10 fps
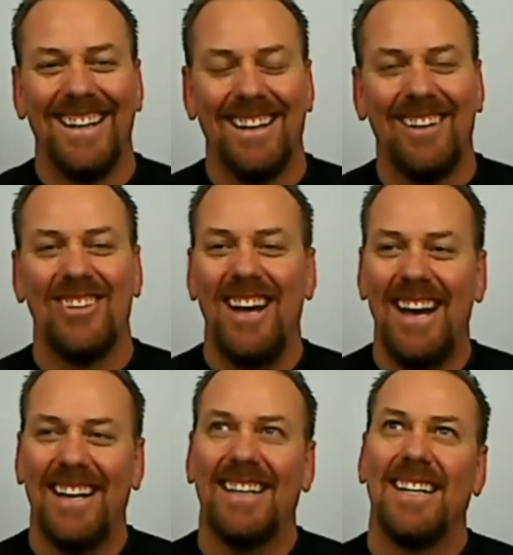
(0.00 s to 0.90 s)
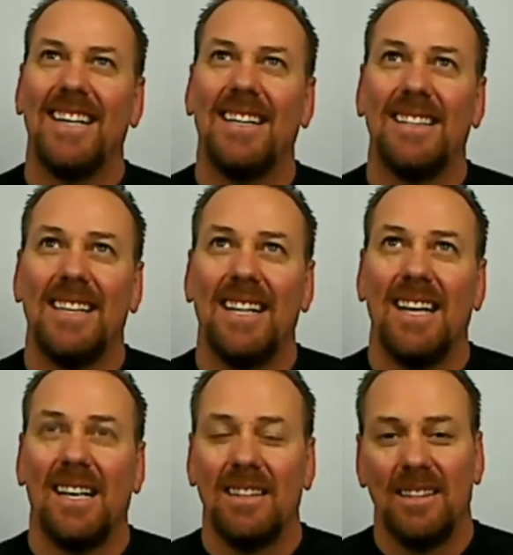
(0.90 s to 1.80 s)
A lot.
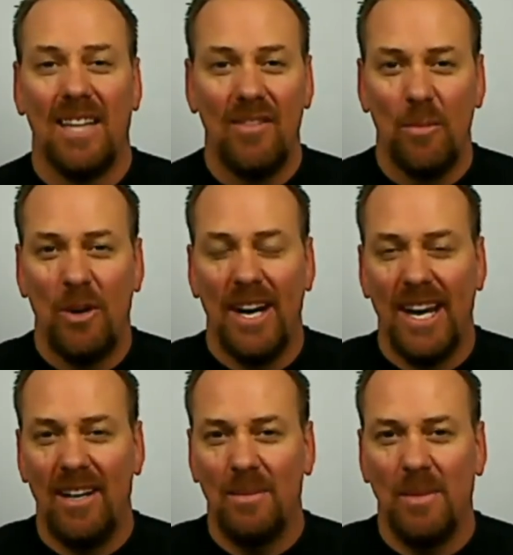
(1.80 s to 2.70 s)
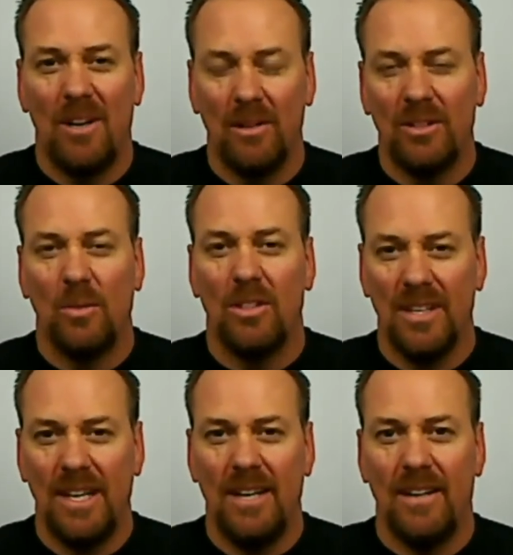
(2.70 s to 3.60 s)
Love him or hate him, Arnold
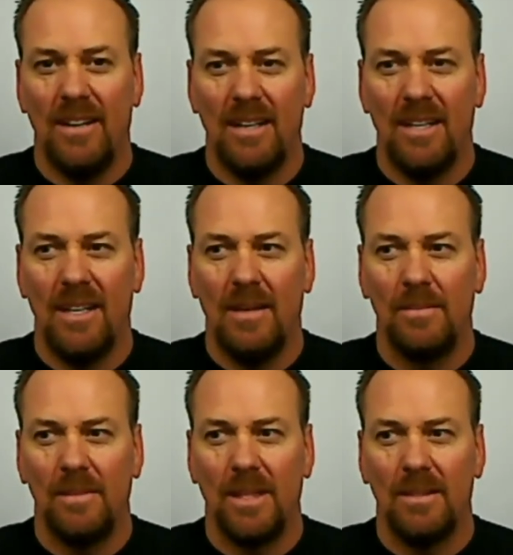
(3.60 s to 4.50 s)
Schwarzenegger.